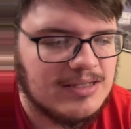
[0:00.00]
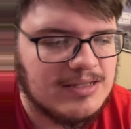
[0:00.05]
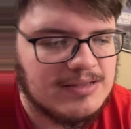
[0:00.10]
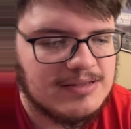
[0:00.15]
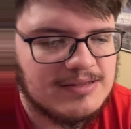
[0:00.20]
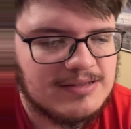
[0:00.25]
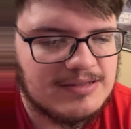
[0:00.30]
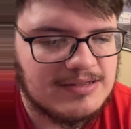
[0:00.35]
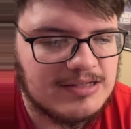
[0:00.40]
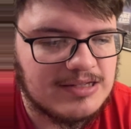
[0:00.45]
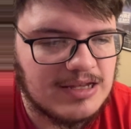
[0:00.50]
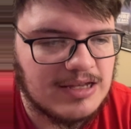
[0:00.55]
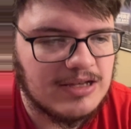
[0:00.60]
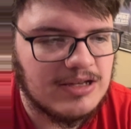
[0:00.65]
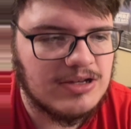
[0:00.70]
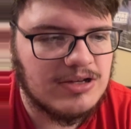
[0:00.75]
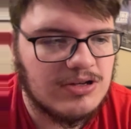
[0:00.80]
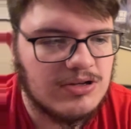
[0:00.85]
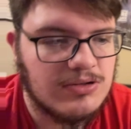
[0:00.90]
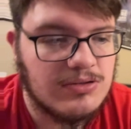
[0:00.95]

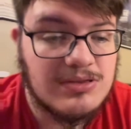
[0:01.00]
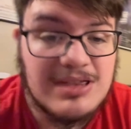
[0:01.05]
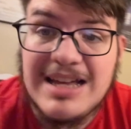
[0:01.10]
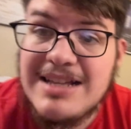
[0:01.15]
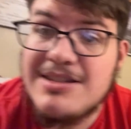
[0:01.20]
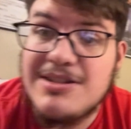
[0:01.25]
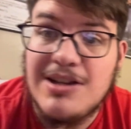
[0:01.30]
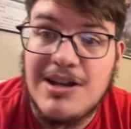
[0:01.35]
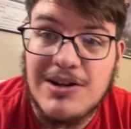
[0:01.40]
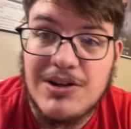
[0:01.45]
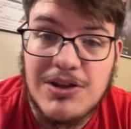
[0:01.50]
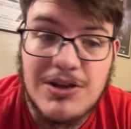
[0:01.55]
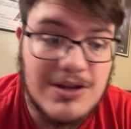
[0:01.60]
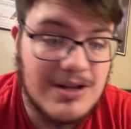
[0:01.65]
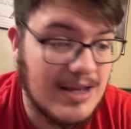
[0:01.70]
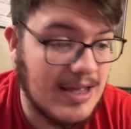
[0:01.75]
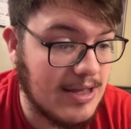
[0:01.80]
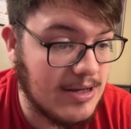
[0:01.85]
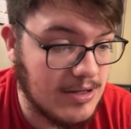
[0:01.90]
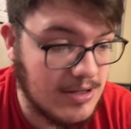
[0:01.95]
So that's not good.
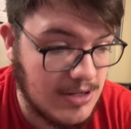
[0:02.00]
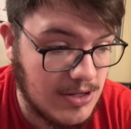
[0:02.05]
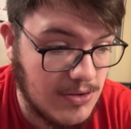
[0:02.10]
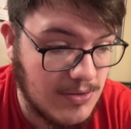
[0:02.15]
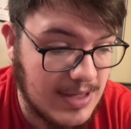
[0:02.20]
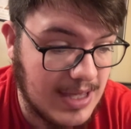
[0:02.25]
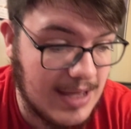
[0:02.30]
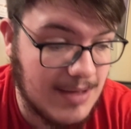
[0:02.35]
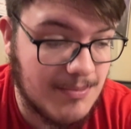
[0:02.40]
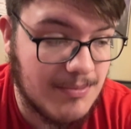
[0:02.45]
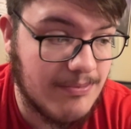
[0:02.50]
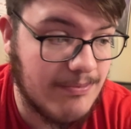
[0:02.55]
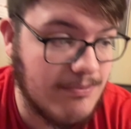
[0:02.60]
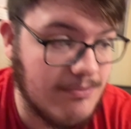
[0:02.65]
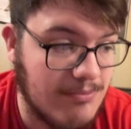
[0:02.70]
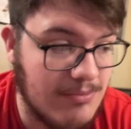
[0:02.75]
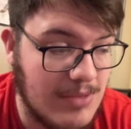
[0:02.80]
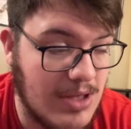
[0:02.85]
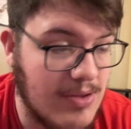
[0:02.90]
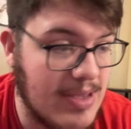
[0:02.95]
And you
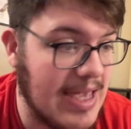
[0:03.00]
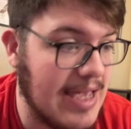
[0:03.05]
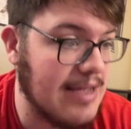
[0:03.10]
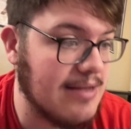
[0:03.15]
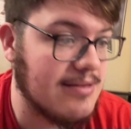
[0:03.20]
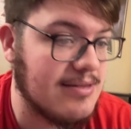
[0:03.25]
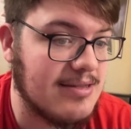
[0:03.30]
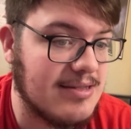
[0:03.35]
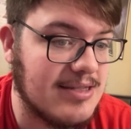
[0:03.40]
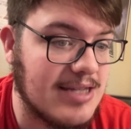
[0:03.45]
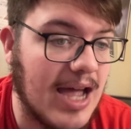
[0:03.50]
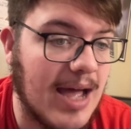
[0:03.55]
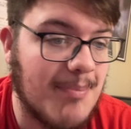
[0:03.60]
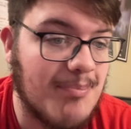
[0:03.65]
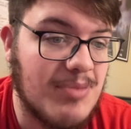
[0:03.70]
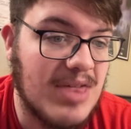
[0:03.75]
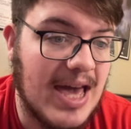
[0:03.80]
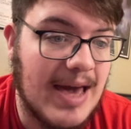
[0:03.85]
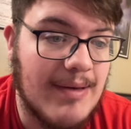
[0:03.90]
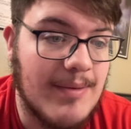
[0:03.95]
can't stop
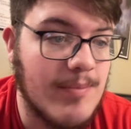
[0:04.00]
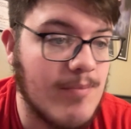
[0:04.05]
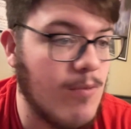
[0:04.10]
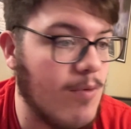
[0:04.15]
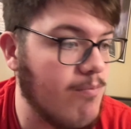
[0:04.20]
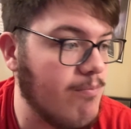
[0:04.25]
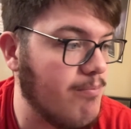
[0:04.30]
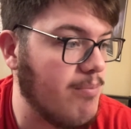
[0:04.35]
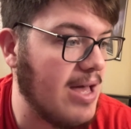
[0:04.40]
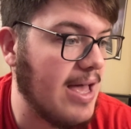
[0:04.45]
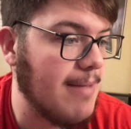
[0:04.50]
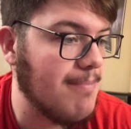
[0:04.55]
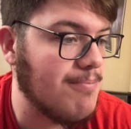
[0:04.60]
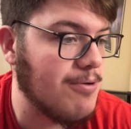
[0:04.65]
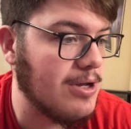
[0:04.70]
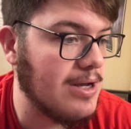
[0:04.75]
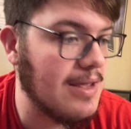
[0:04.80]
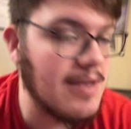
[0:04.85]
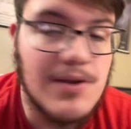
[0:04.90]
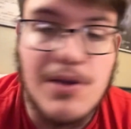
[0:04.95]
that by
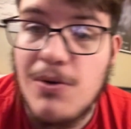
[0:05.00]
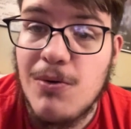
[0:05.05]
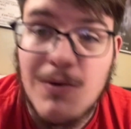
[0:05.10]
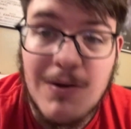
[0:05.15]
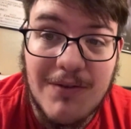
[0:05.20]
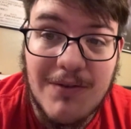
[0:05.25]
putting your